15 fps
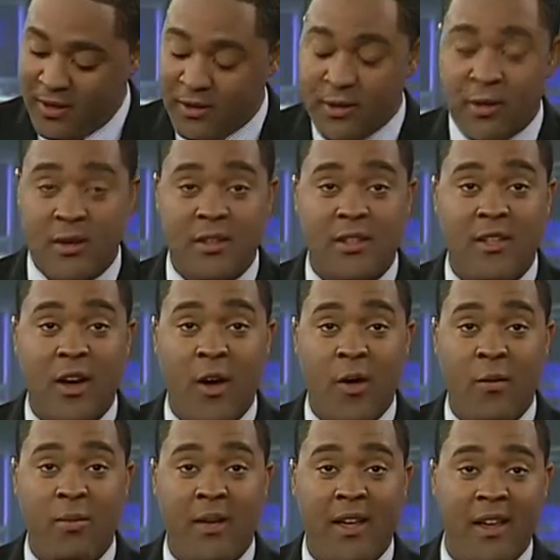And doors
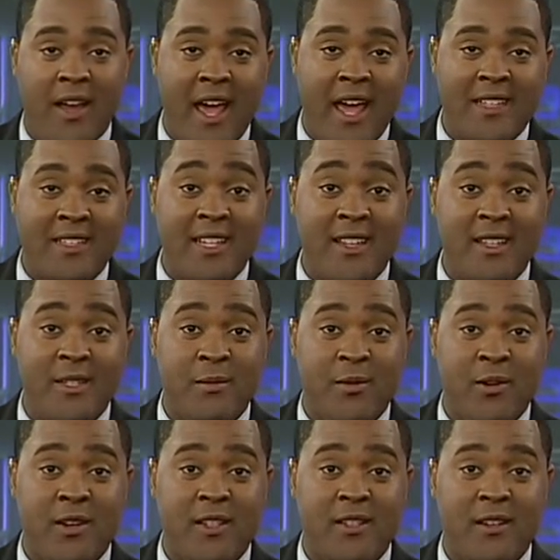open at 10 this
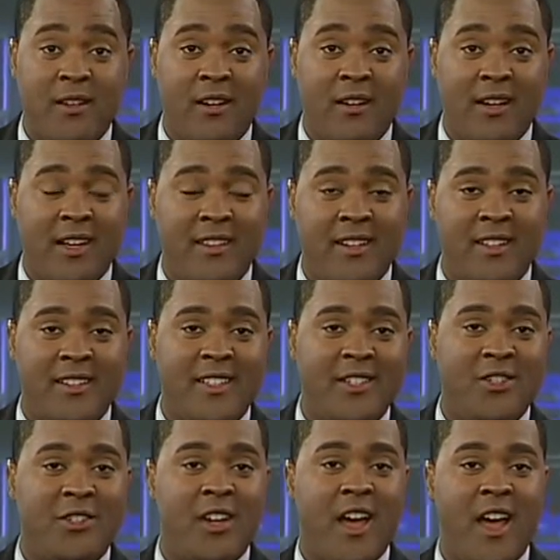morning, so go on out there and
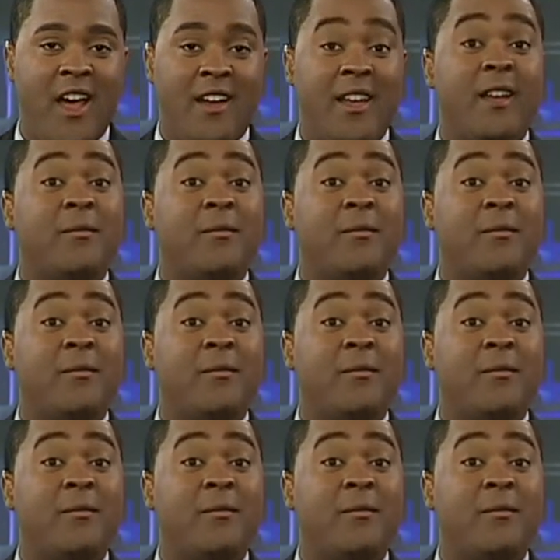see Sean.